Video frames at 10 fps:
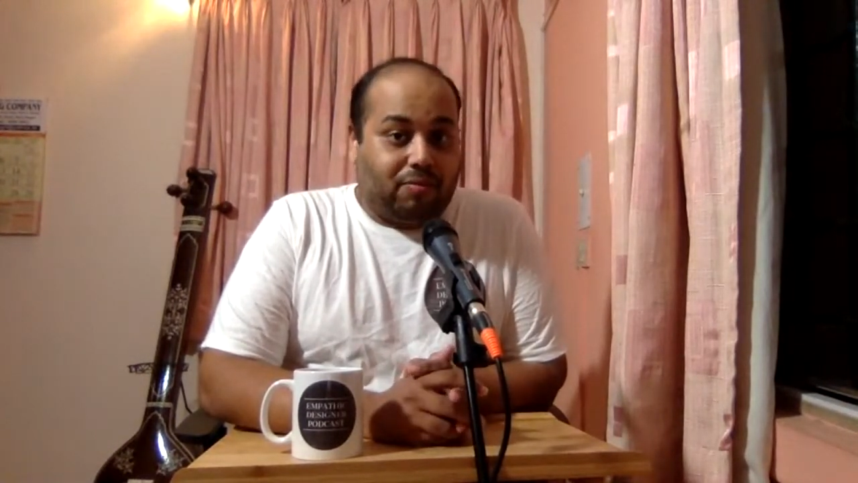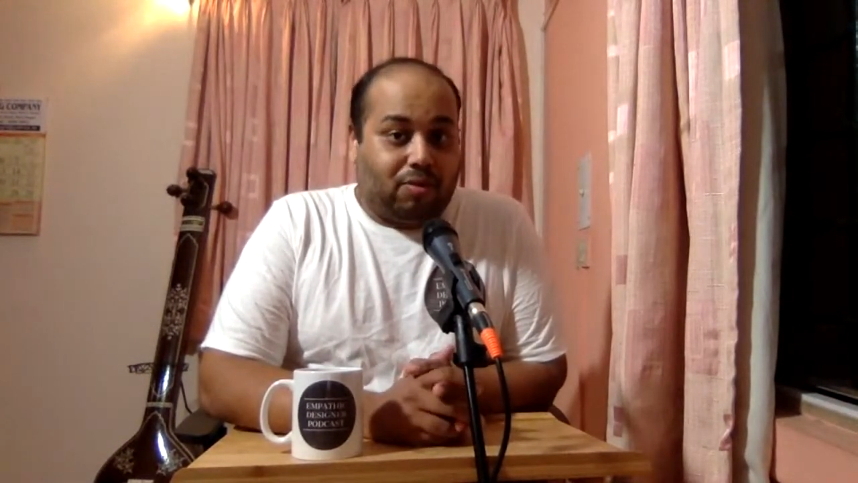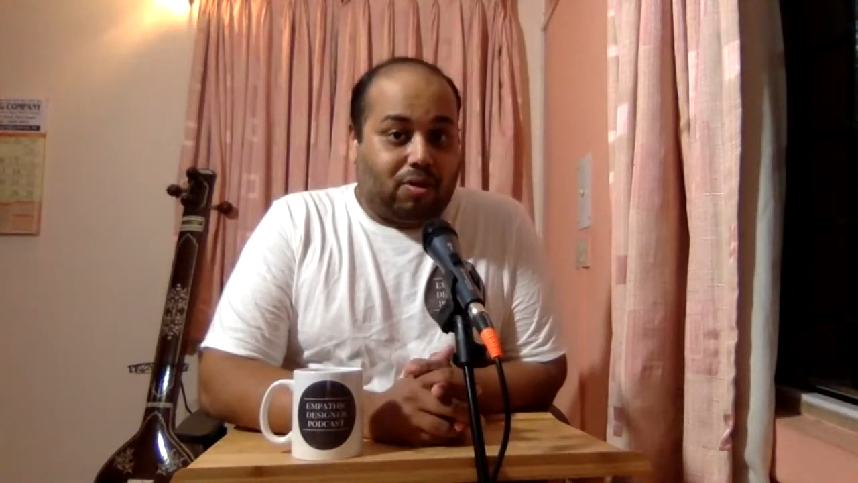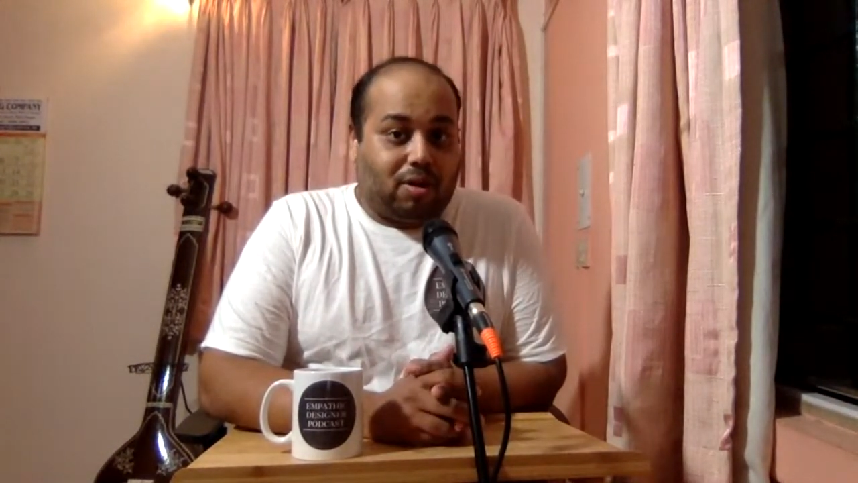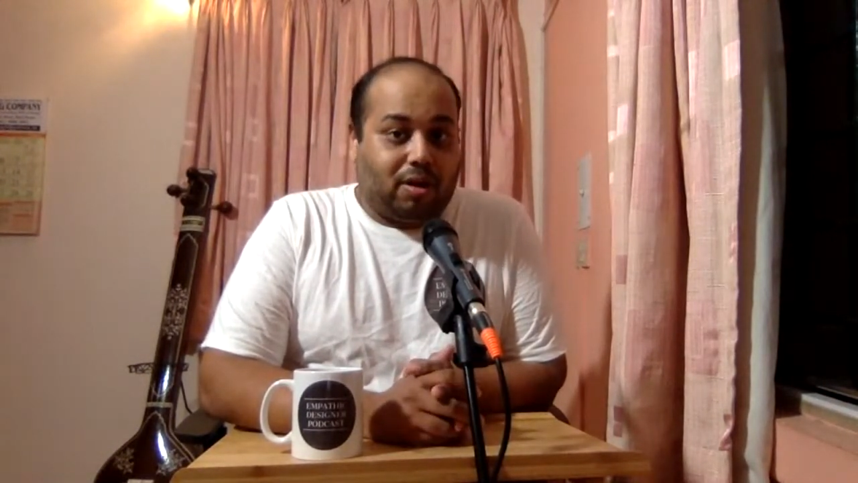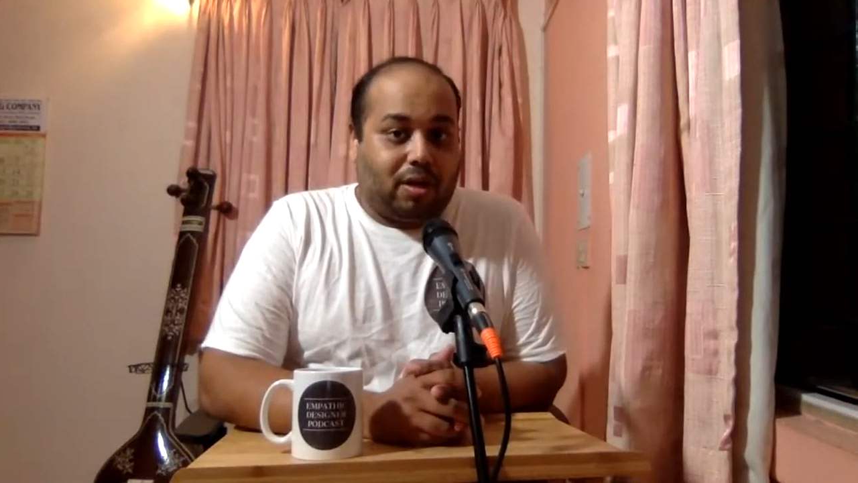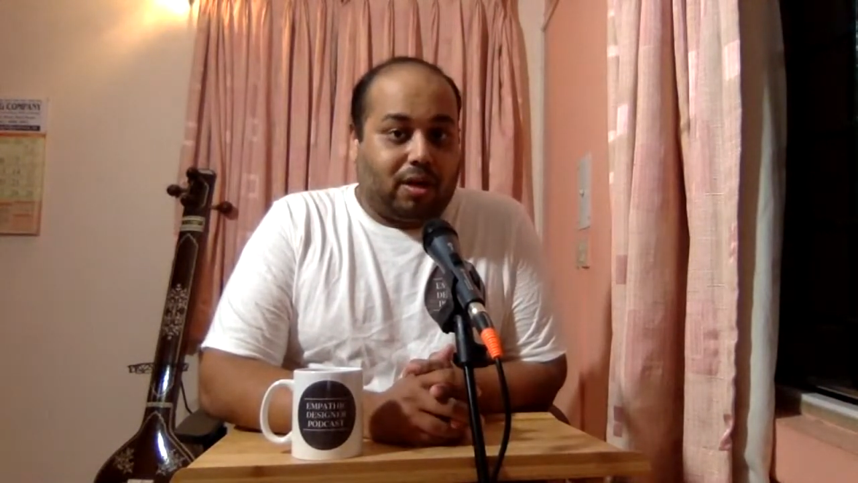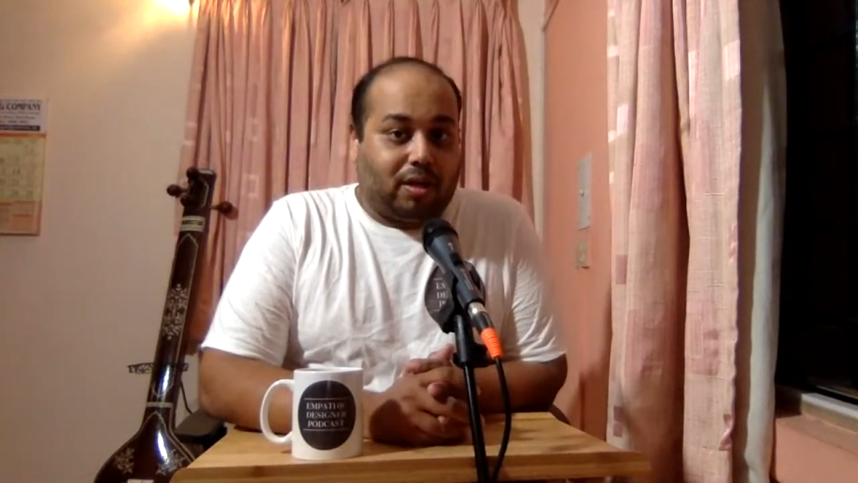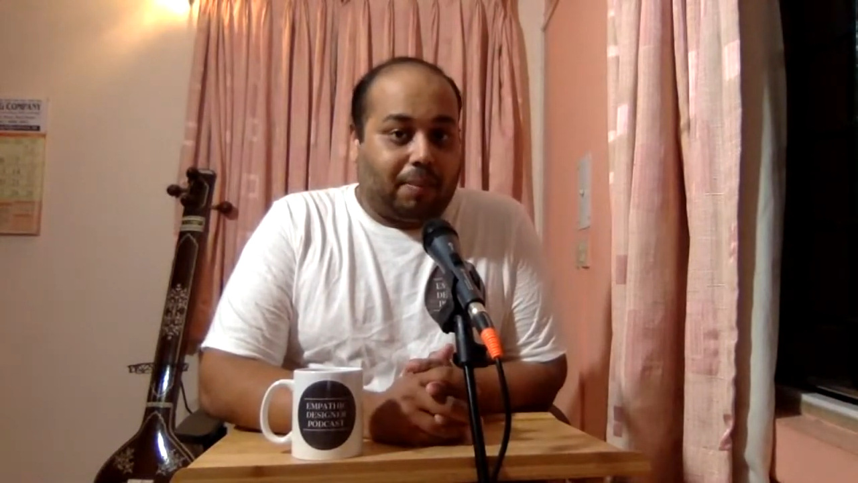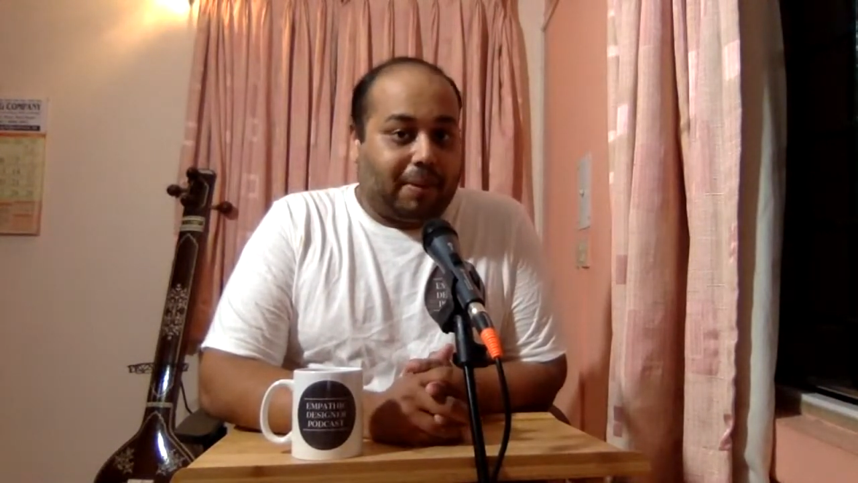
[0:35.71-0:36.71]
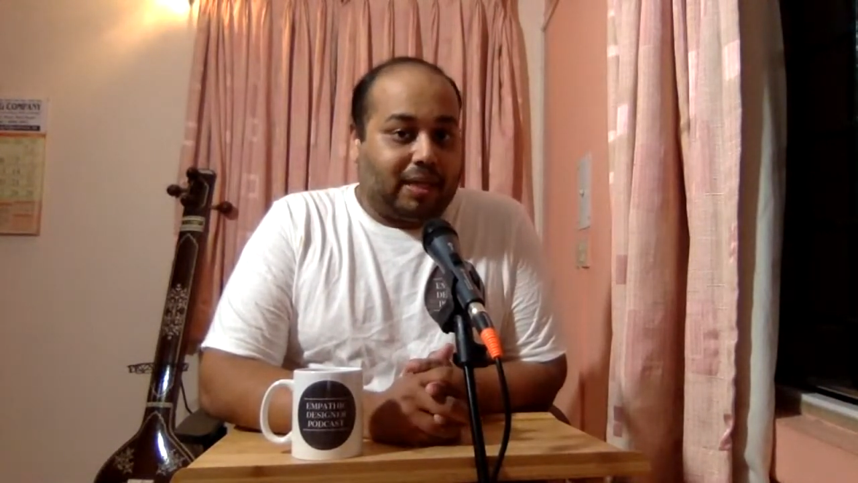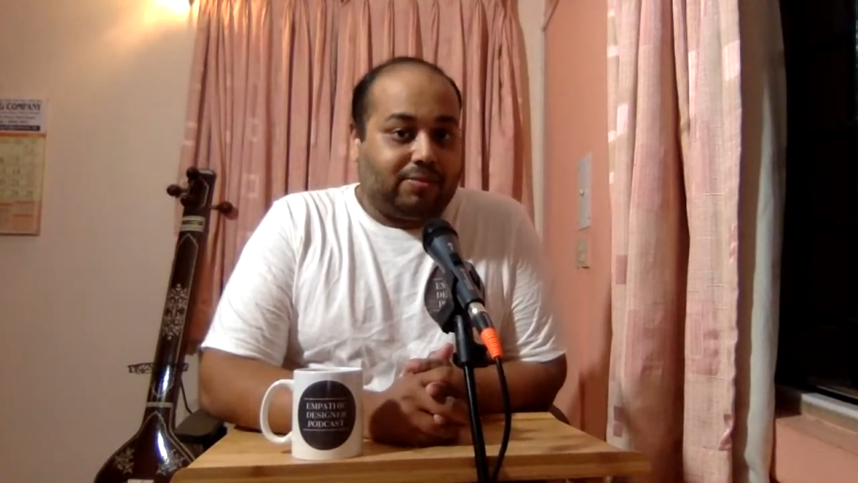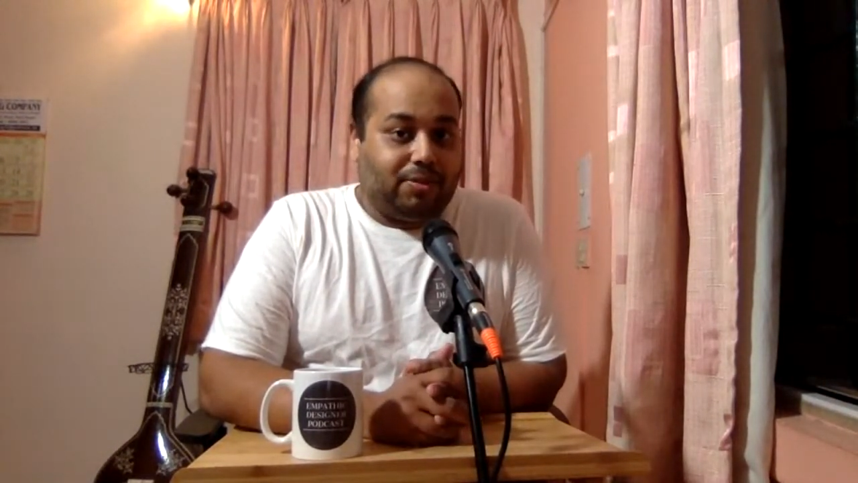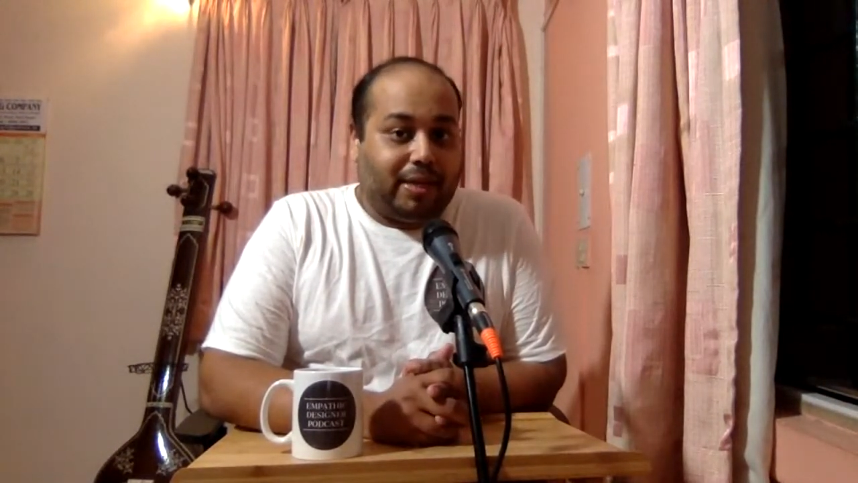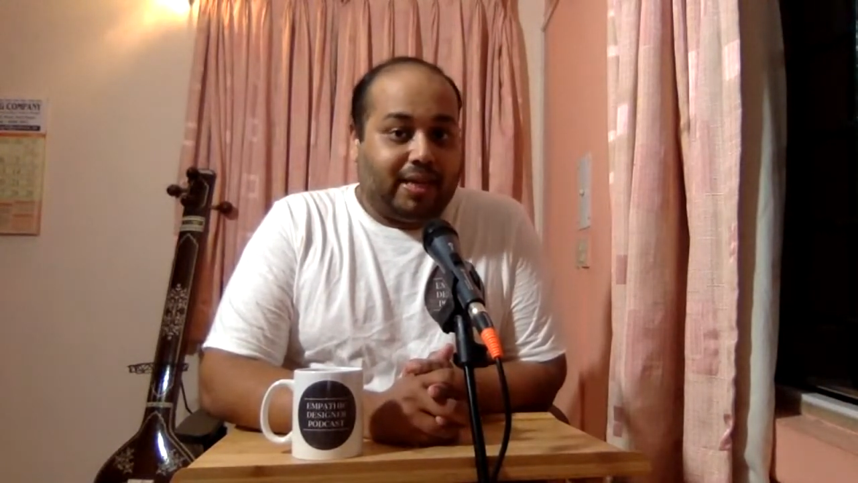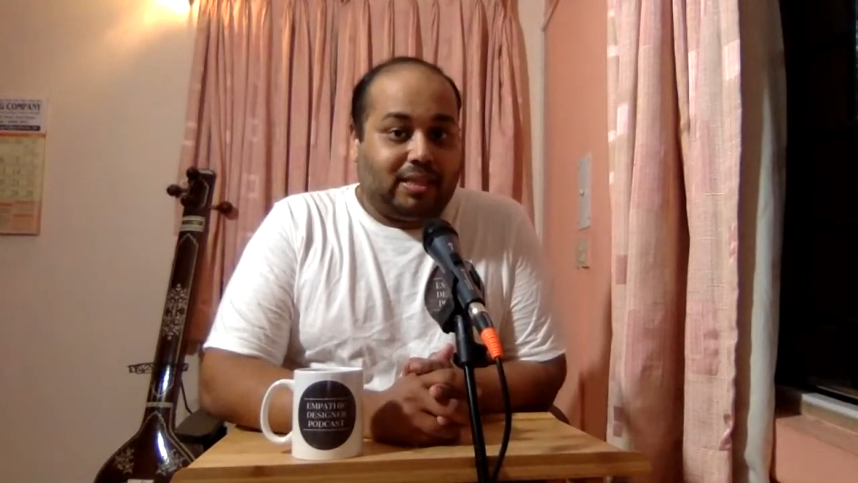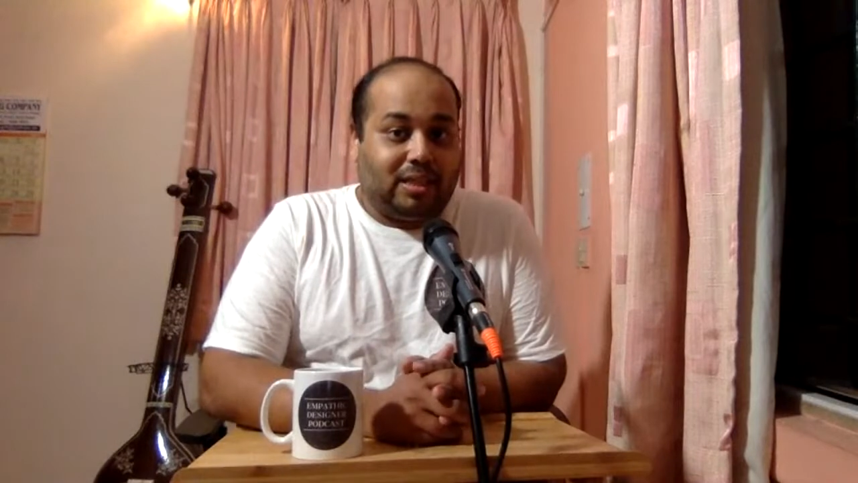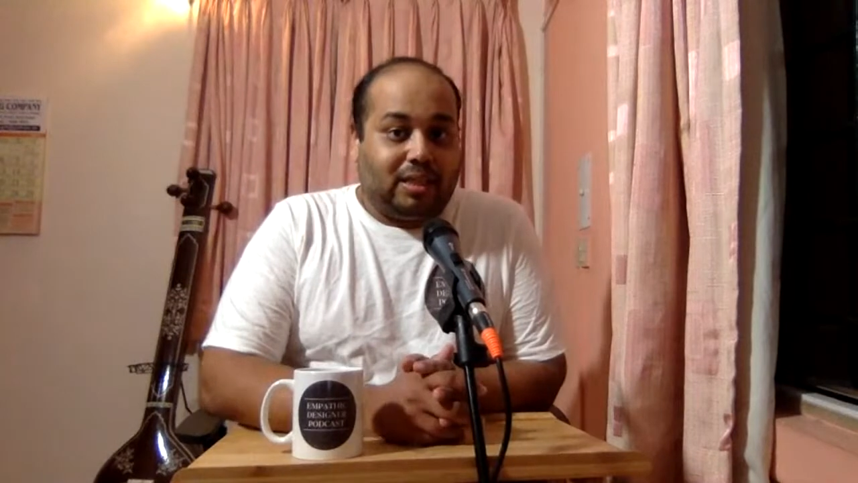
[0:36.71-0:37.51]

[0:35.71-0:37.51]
for the past few days.